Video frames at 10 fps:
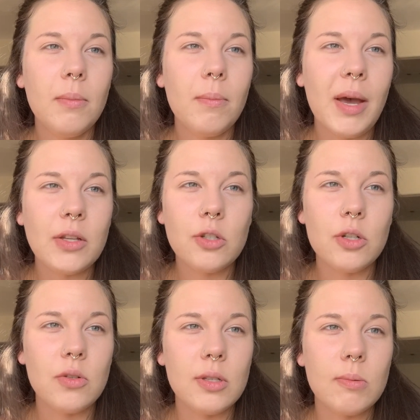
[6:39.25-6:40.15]

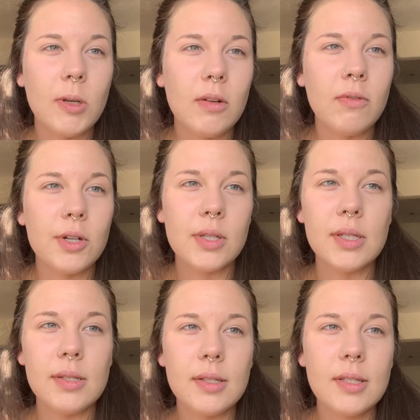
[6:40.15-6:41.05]
Massachusetts weed
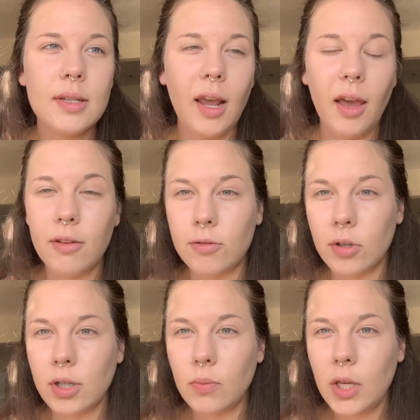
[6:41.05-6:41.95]
versus
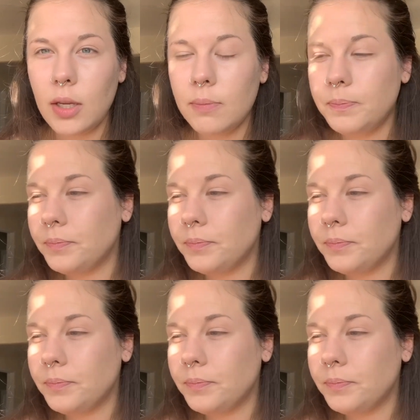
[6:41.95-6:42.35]
California weed.